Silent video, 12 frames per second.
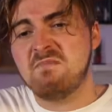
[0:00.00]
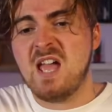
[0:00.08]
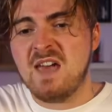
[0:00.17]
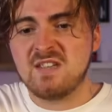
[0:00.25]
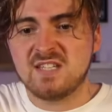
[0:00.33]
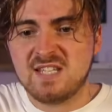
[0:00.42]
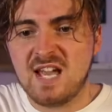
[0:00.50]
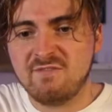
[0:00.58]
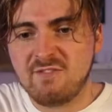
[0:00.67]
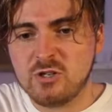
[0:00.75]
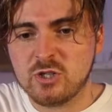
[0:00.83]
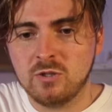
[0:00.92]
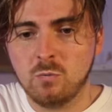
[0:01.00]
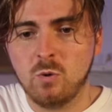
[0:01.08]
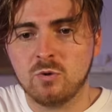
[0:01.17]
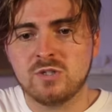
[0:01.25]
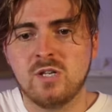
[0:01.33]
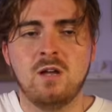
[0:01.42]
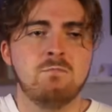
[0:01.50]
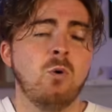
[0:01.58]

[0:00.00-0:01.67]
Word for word: yeah, there's dead fish in the water,